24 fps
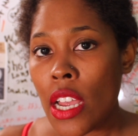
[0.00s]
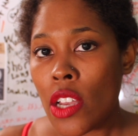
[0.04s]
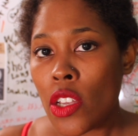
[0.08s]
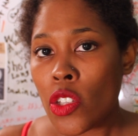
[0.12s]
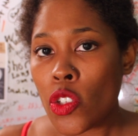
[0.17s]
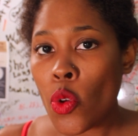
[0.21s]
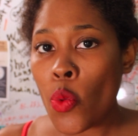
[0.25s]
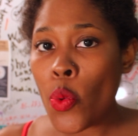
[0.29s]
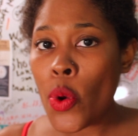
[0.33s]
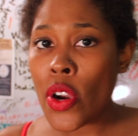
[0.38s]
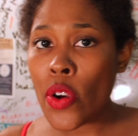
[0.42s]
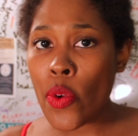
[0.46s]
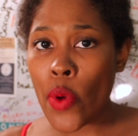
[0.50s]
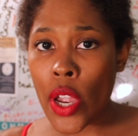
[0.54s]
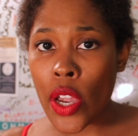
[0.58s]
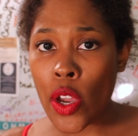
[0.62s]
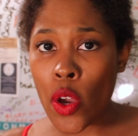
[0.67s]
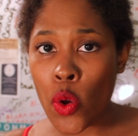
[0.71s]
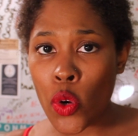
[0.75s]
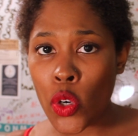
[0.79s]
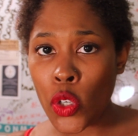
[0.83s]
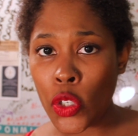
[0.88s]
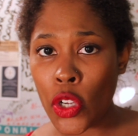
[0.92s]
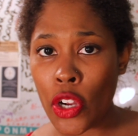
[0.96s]
So where do I
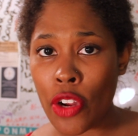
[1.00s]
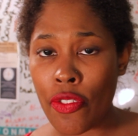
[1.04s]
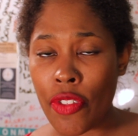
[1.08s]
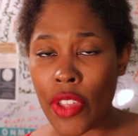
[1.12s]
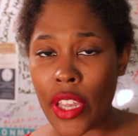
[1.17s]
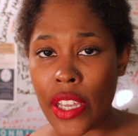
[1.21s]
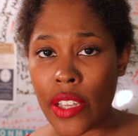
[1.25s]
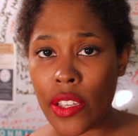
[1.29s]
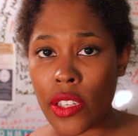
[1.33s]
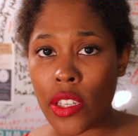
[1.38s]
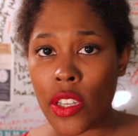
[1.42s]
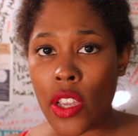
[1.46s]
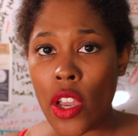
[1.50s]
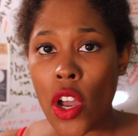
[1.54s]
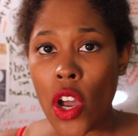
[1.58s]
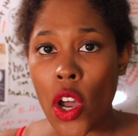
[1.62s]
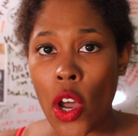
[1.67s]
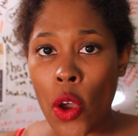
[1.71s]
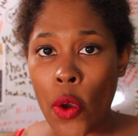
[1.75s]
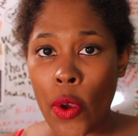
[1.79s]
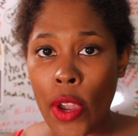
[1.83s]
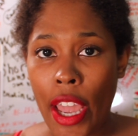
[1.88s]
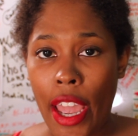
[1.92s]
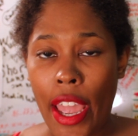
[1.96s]
go to learn this?
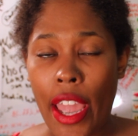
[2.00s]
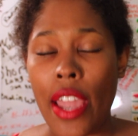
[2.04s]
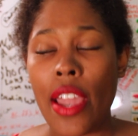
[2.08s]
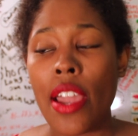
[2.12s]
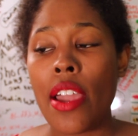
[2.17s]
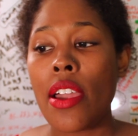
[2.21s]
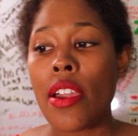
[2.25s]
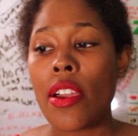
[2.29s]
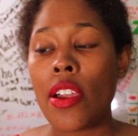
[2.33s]
Okay,